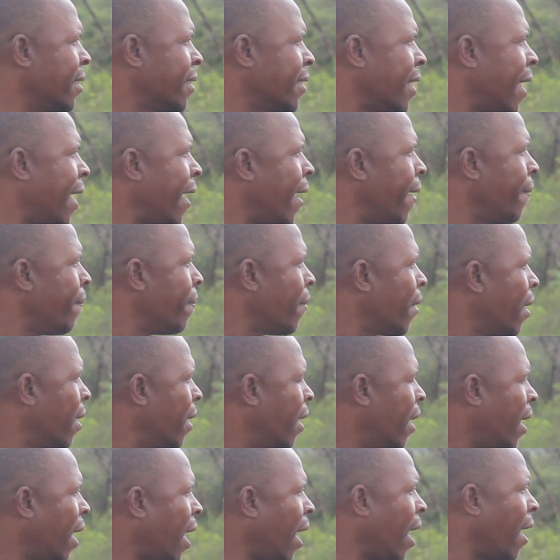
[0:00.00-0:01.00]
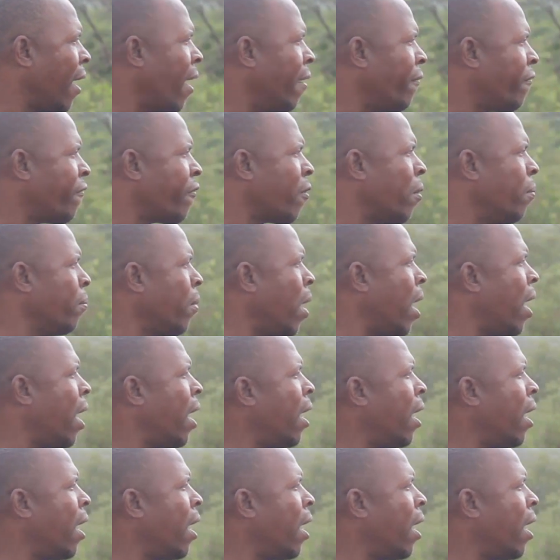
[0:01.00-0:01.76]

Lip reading: is from